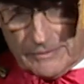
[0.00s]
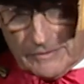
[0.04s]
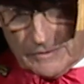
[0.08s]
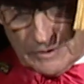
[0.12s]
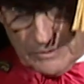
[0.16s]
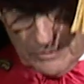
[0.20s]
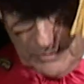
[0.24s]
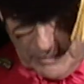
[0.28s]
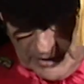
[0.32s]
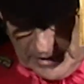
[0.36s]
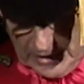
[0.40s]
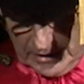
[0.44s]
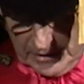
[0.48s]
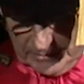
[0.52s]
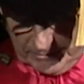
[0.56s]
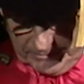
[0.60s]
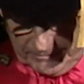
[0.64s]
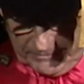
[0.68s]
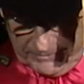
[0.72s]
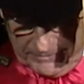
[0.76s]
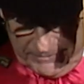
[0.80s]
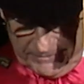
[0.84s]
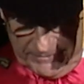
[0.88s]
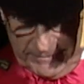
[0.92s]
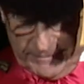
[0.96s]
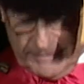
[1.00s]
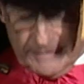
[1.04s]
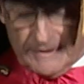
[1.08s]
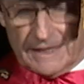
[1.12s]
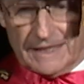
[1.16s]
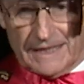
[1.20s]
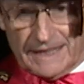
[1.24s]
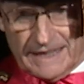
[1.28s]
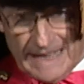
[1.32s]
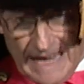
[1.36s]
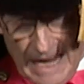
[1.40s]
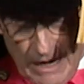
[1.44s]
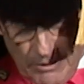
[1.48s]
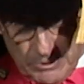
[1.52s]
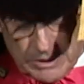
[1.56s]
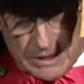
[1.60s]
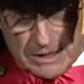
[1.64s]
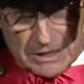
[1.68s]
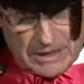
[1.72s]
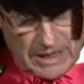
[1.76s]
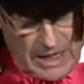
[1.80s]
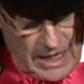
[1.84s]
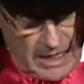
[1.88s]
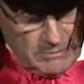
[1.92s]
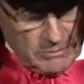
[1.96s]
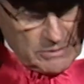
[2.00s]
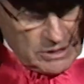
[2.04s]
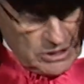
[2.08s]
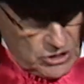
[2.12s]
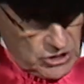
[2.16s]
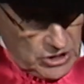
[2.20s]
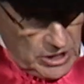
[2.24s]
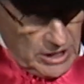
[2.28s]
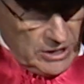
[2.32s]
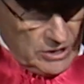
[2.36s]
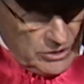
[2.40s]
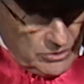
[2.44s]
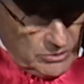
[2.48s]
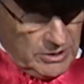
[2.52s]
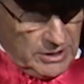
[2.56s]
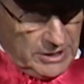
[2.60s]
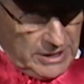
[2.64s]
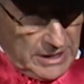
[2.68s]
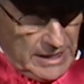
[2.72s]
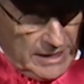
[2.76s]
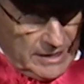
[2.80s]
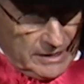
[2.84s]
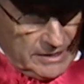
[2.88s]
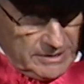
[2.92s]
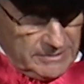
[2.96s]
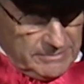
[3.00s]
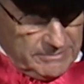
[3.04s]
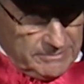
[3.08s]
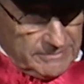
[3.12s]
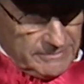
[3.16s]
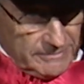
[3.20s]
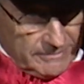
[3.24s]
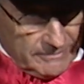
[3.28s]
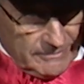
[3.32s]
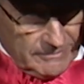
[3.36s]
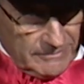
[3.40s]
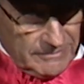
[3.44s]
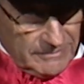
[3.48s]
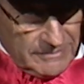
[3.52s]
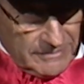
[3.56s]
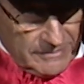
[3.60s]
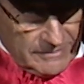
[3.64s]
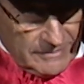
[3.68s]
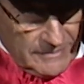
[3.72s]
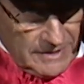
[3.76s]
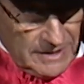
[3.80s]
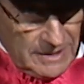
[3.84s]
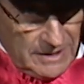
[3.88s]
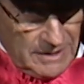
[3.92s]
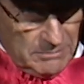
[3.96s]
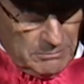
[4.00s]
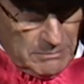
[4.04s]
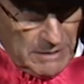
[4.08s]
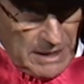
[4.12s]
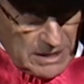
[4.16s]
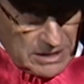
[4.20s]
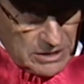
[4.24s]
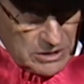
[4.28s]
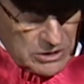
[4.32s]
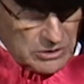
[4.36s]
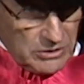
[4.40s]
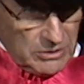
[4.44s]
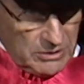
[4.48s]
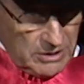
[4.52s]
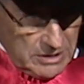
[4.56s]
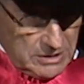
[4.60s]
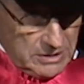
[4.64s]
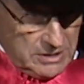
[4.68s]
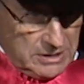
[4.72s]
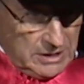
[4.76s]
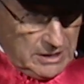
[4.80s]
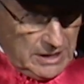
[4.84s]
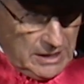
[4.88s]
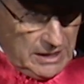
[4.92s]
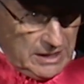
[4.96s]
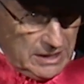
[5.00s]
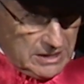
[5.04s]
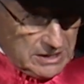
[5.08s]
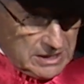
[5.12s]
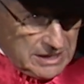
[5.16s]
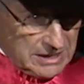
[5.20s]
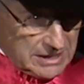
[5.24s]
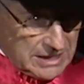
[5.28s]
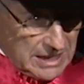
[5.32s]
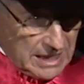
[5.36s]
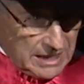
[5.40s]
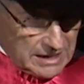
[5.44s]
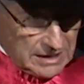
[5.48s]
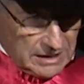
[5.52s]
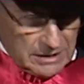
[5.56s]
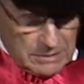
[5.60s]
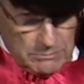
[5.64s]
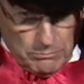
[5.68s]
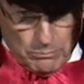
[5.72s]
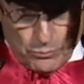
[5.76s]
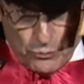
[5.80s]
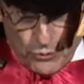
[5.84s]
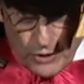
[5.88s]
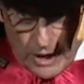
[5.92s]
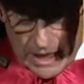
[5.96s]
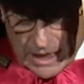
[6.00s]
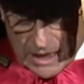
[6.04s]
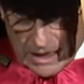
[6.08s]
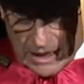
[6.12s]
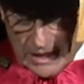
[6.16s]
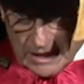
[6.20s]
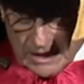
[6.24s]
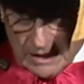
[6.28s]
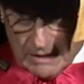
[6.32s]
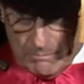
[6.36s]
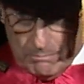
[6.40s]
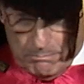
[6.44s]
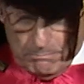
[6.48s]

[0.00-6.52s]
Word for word: Well, now it's time to change all that. My talk today is entitled Breaking